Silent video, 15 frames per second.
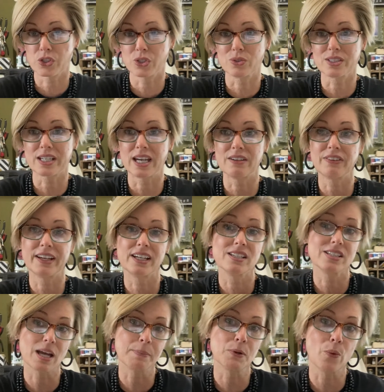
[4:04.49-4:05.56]
So it's kind of like a
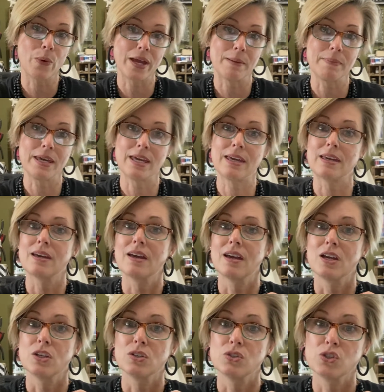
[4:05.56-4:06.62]
double whammy,
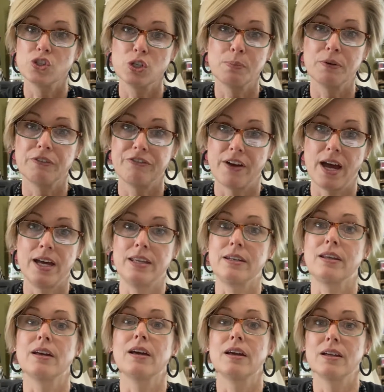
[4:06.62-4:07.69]
super
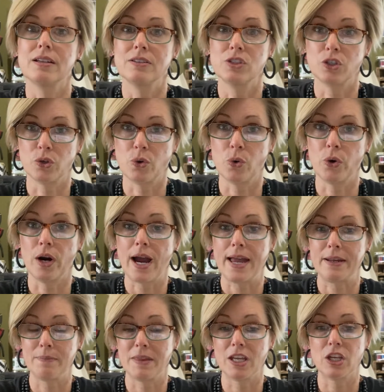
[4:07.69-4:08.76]
fun decor
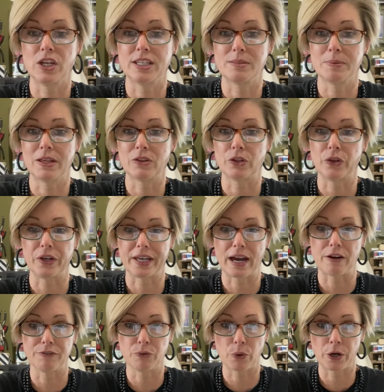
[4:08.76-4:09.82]
item that you need to be on the
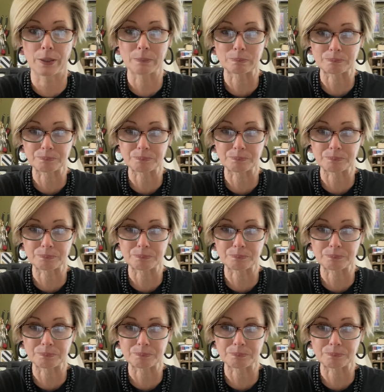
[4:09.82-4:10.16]
lookout for.